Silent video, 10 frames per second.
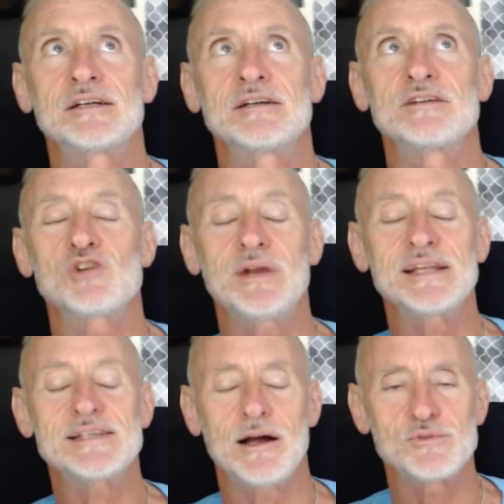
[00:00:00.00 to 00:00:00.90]
so many
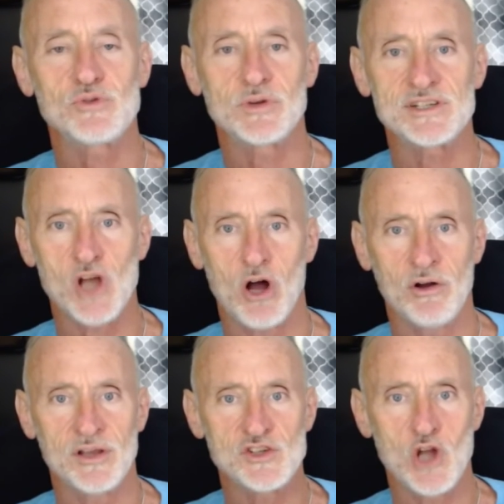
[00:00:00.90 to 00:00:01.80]
times when a
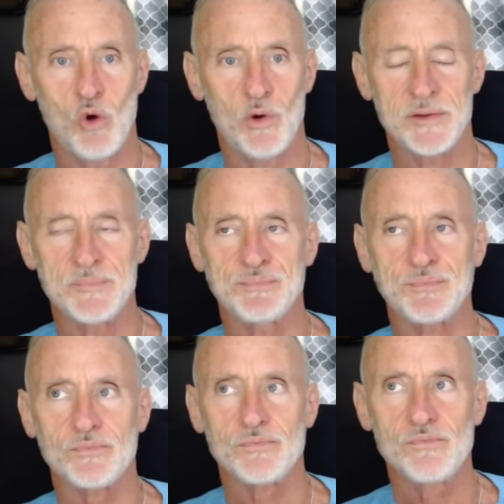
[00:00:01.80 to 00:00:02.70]
song is going,
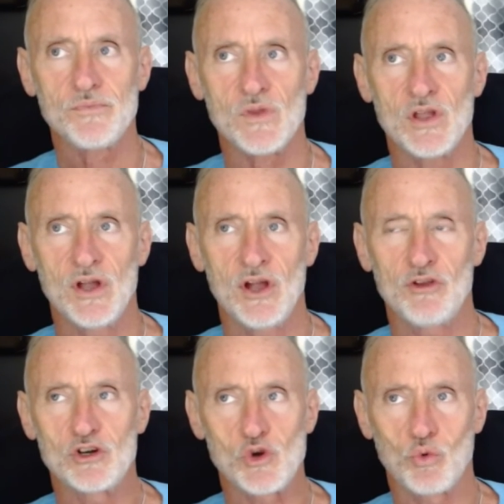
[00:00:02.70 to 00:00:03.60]

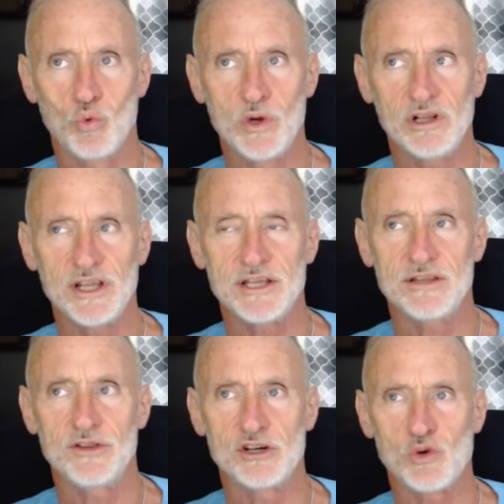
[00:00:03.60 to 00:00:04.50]
there's a really
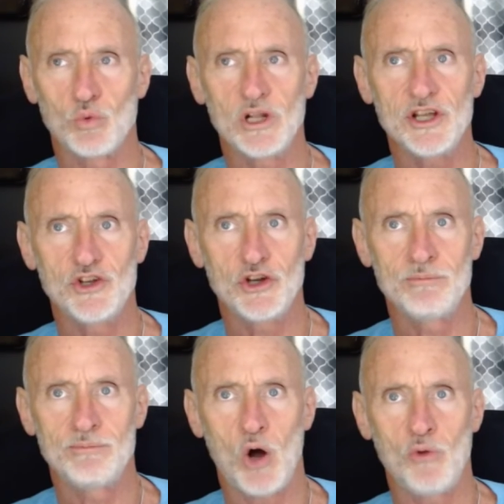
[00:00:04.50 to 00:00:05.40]
good
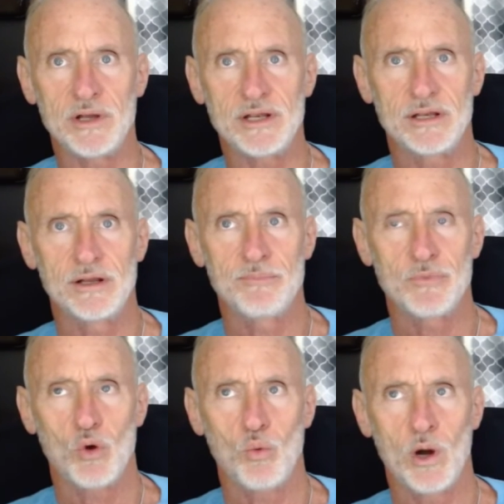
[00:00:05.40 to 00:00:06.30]
moment
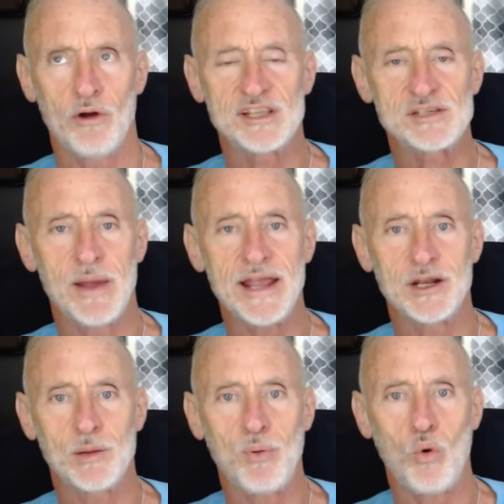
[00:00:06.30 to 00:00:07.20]
where it's making
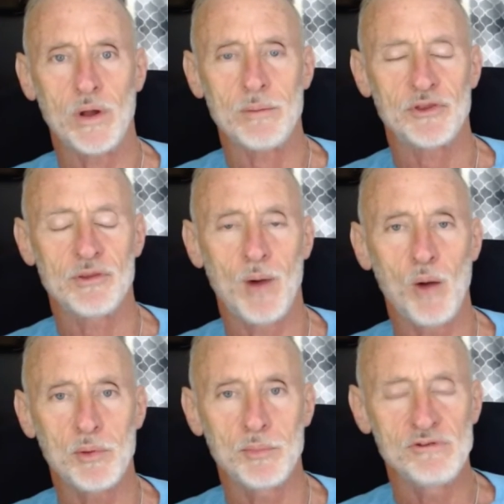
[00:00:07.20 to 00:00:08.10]
a point, but the
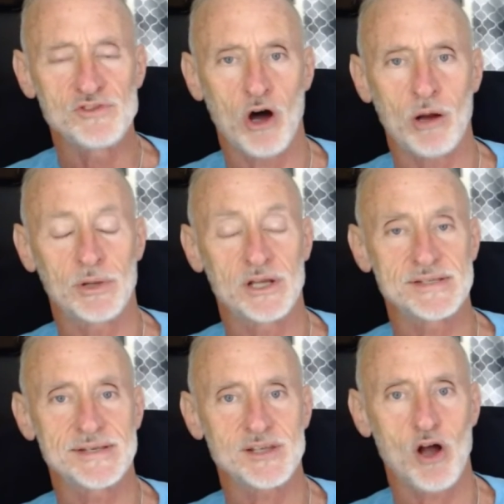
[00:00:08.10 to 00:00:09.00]
moment moves on because
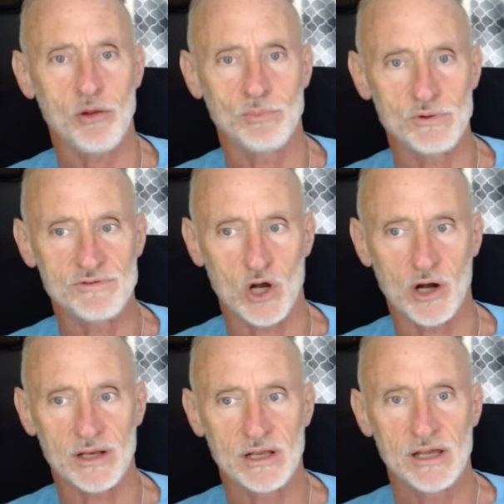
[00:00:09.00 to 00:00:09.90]
the song moves on.
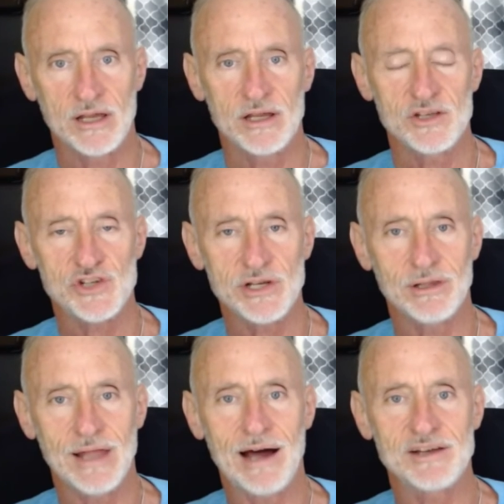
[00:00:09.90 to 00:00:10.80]
She
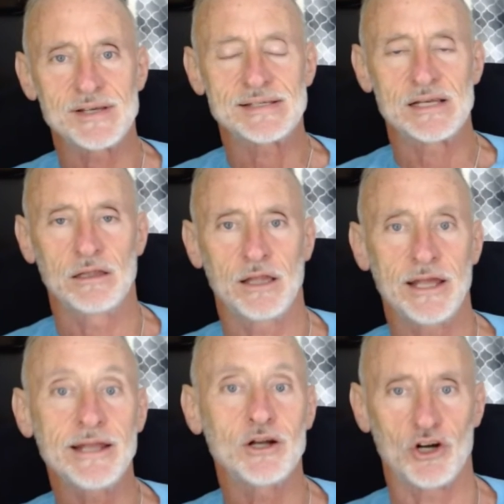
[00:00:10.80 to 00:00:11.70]
allows it to
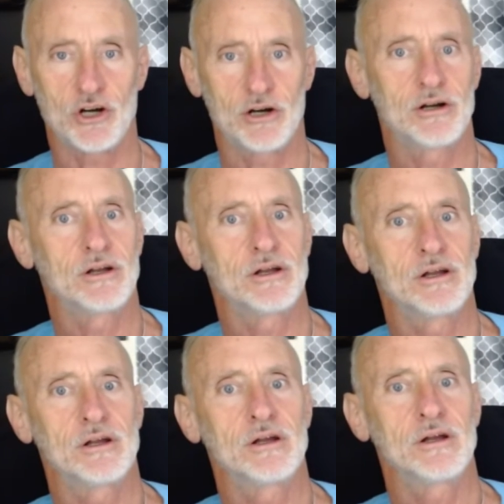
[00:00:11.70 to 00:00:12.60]
linger
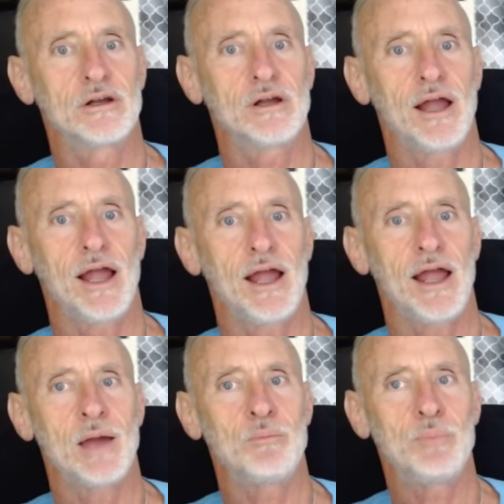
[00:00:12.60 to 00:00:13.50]

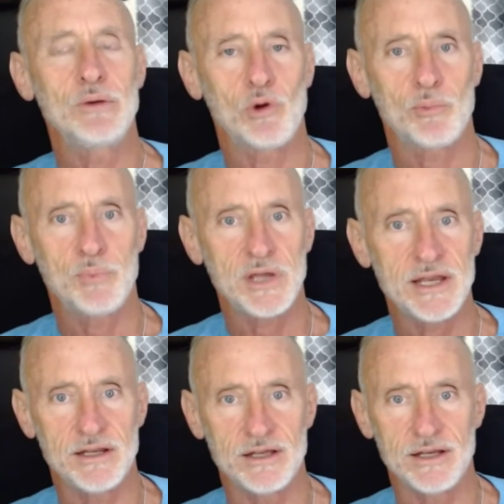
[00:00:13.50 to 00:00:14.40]
and be
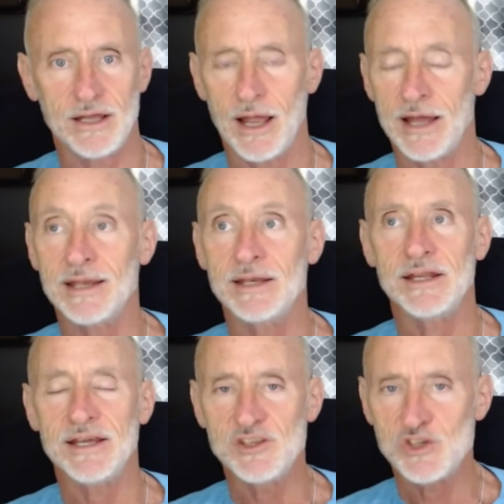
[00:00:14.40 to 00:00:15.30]
repeated, and it
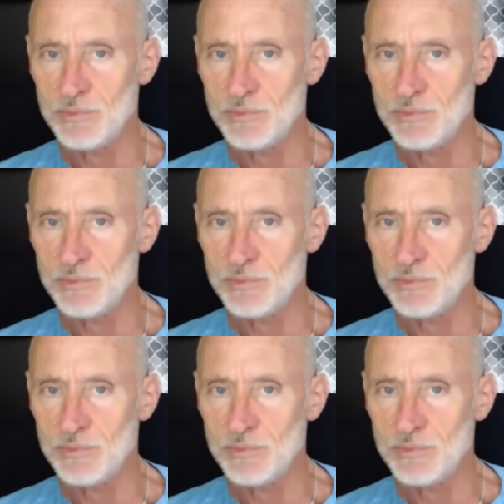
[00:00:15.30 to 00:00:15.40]
needs to